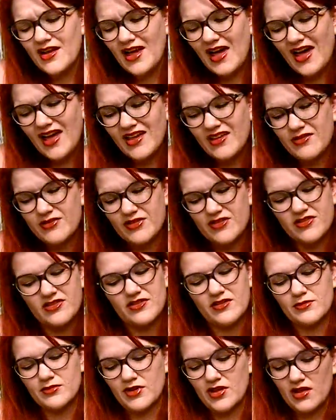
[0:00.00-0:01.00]
I use it
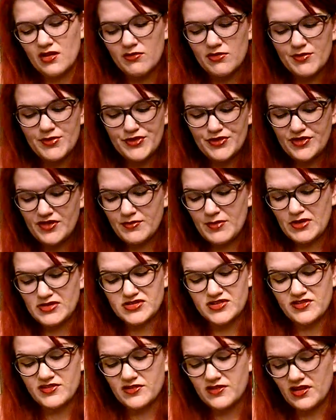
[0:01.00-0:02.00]
sometimes. Most of the time I'll
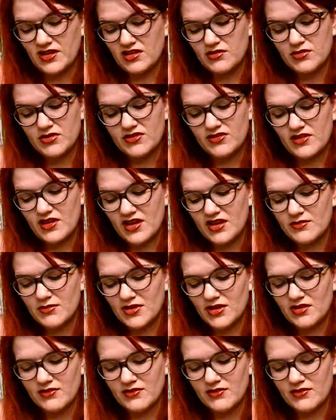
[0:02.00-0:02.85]
just stick it beside me